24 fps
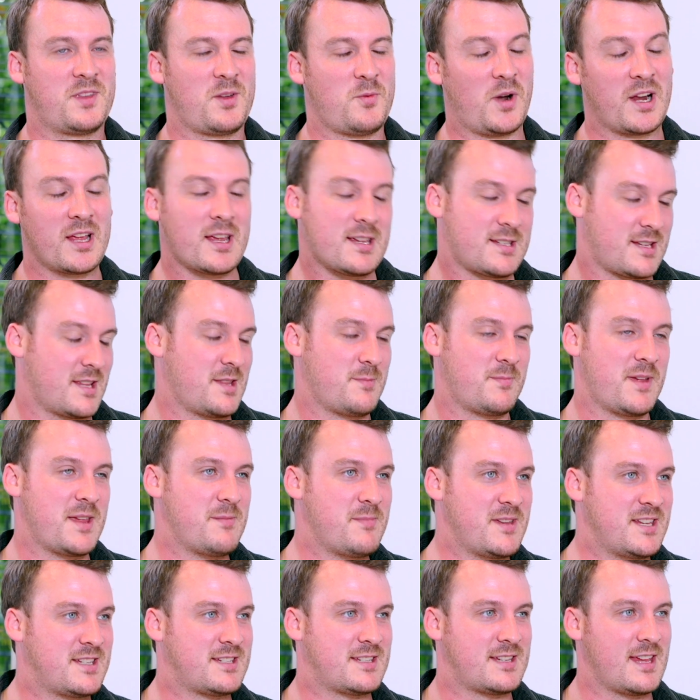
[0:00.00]
Well, I guess at the
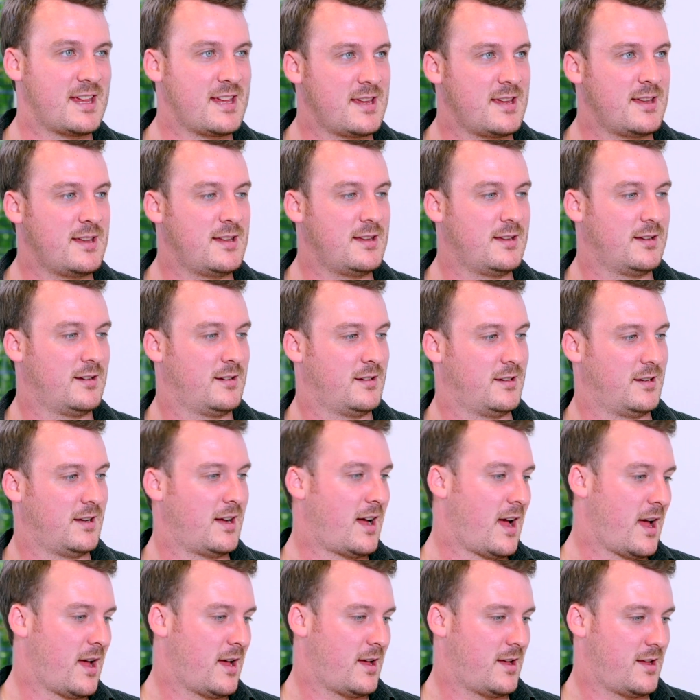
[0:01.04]
BBC,
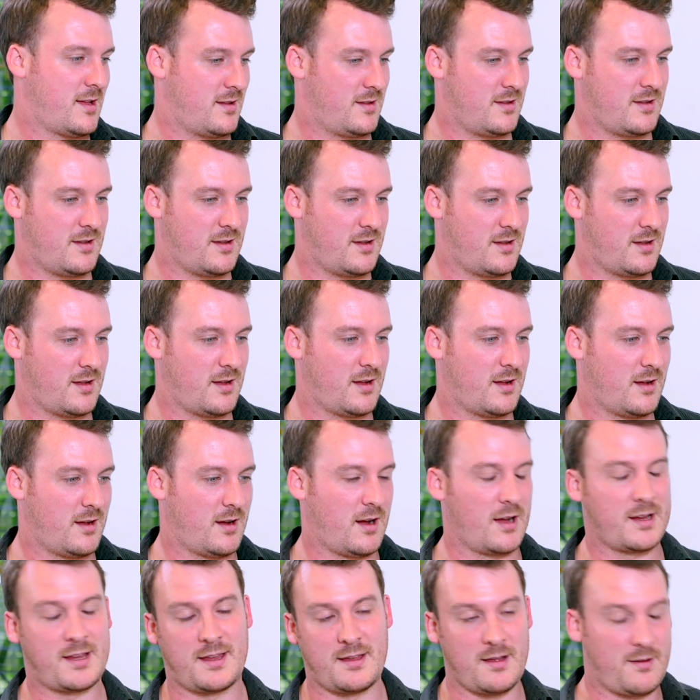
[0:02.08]

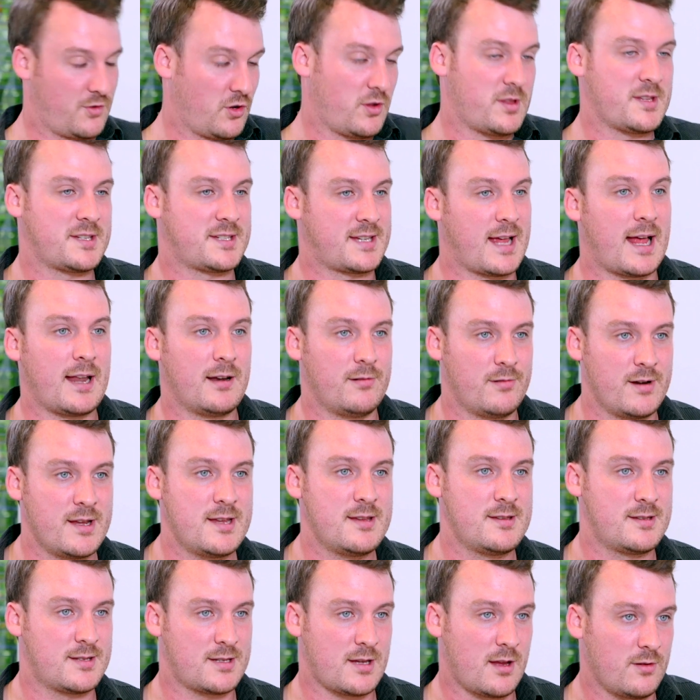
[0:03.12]
I've got the
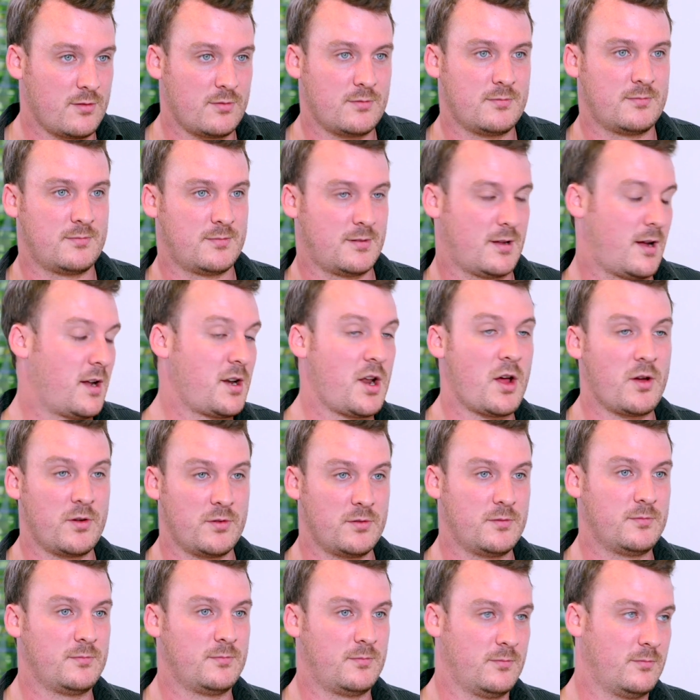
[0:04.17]
salary, so I know
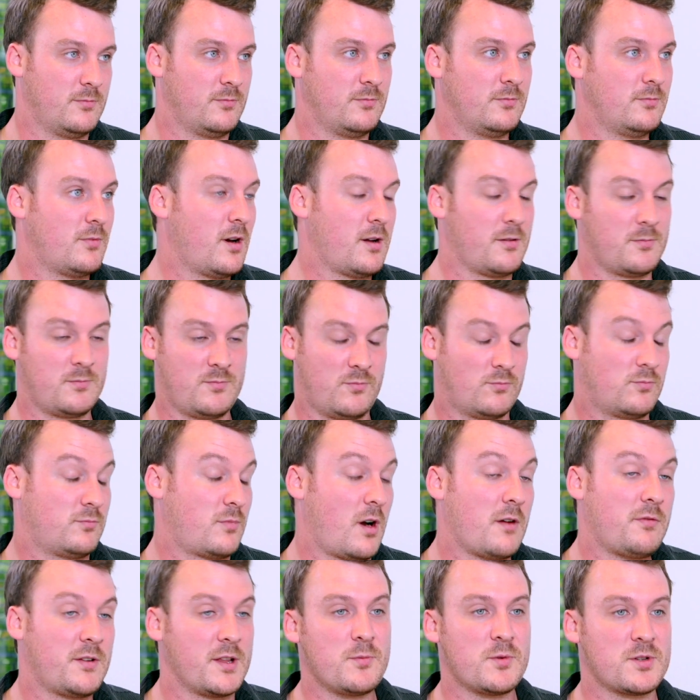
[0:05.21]

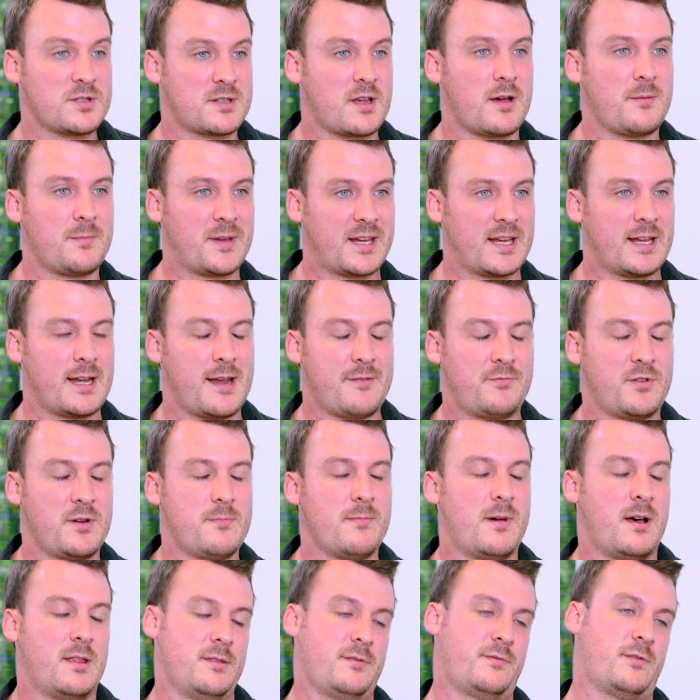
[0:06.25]
roughly what's coming in every
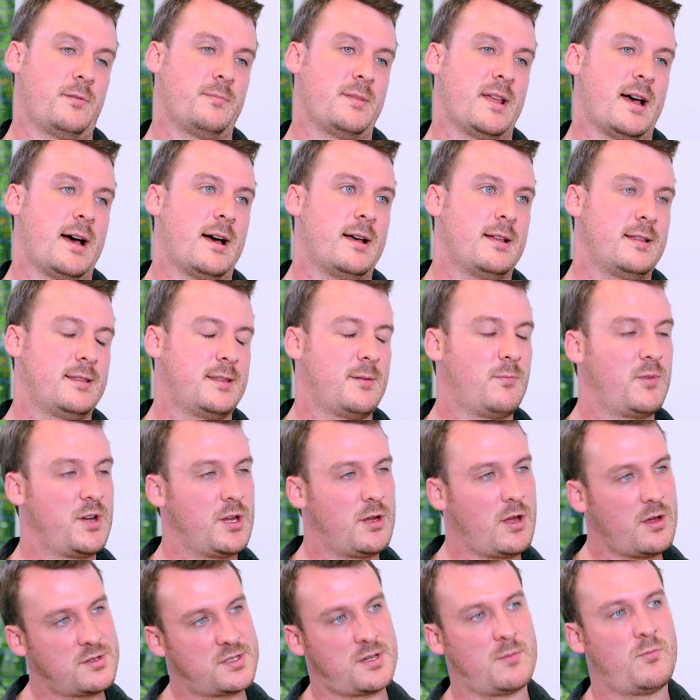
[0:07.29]
month from that. And then when
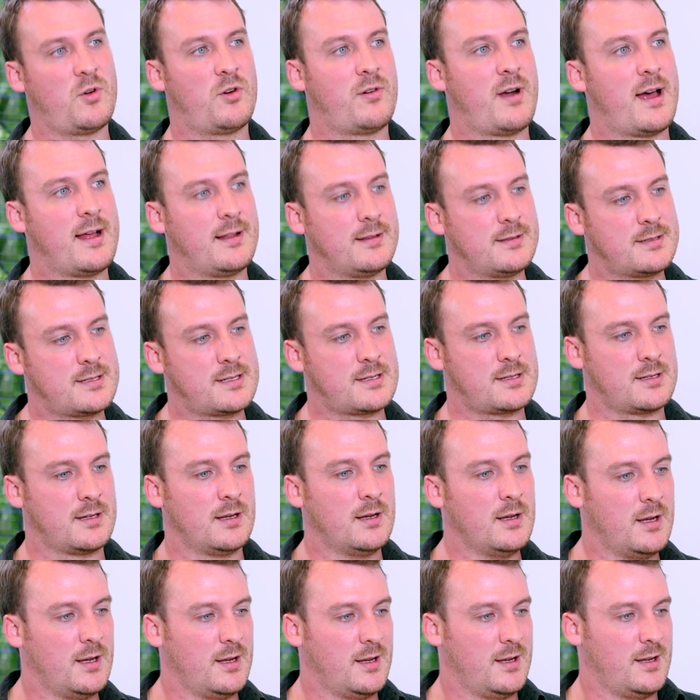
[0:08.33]
you go somewhere else,
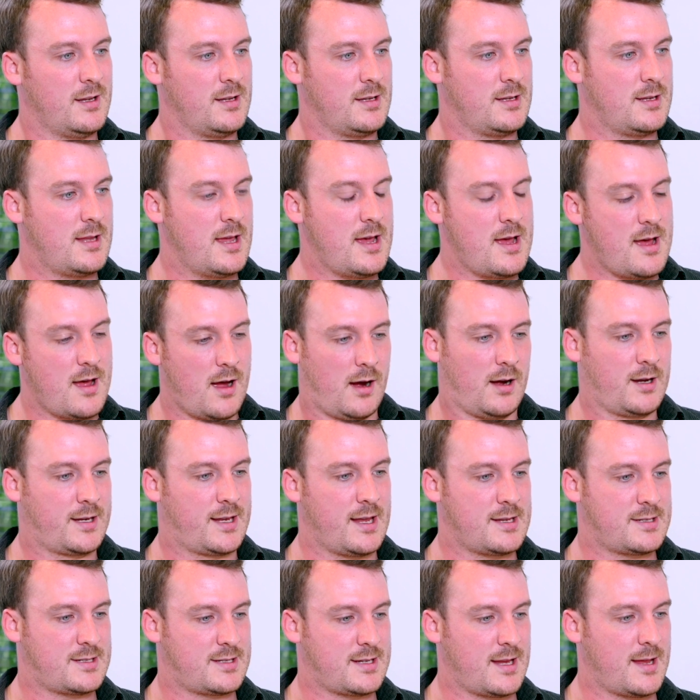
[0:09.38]
yeah, I
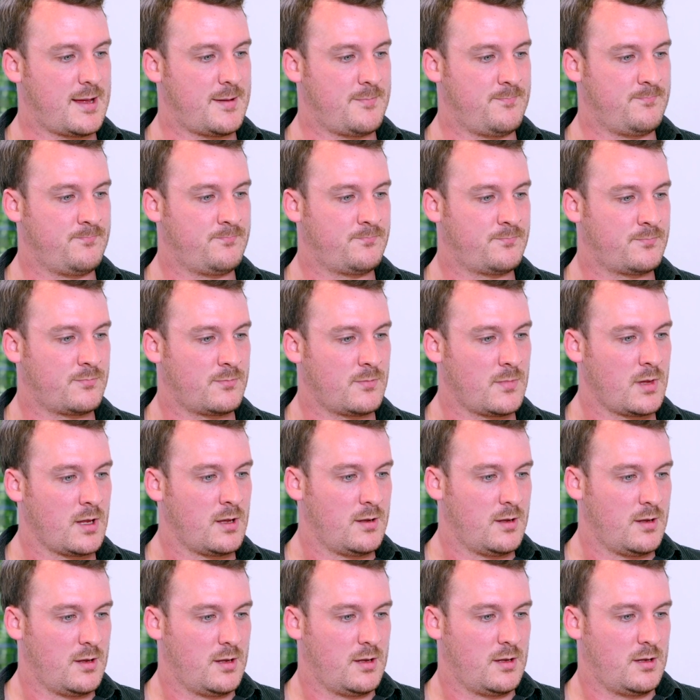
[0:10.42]
guess,
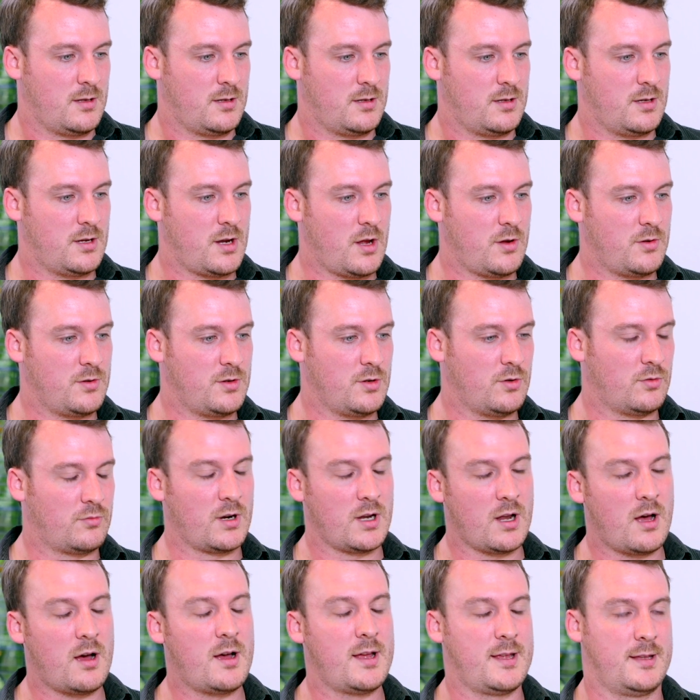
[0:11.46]
you know, you're
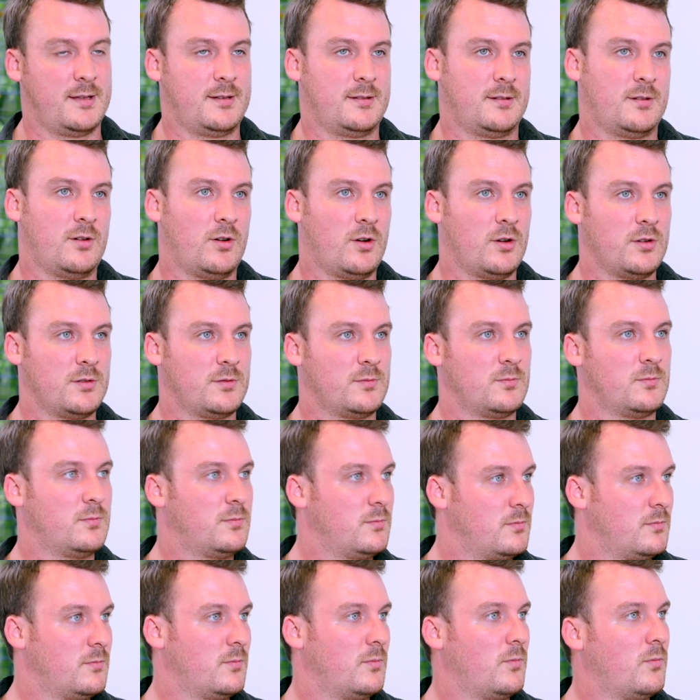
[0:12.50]
reliant on
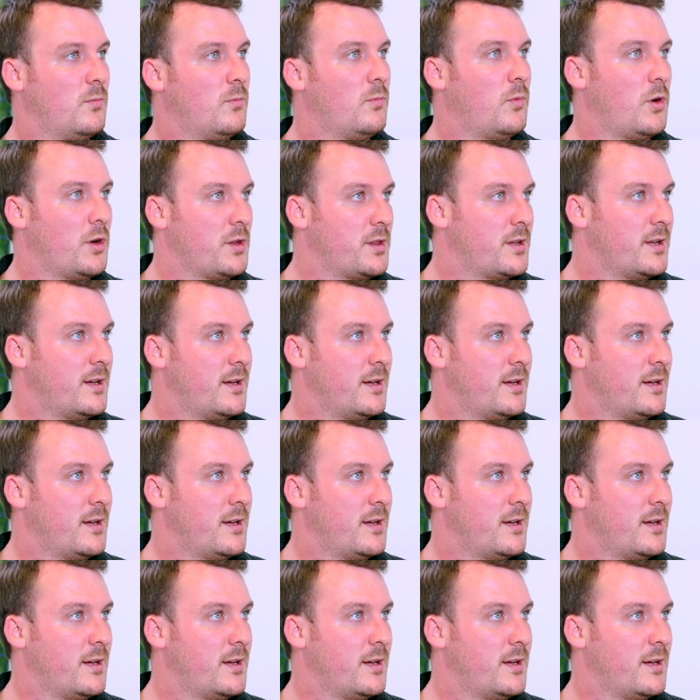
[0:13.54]
what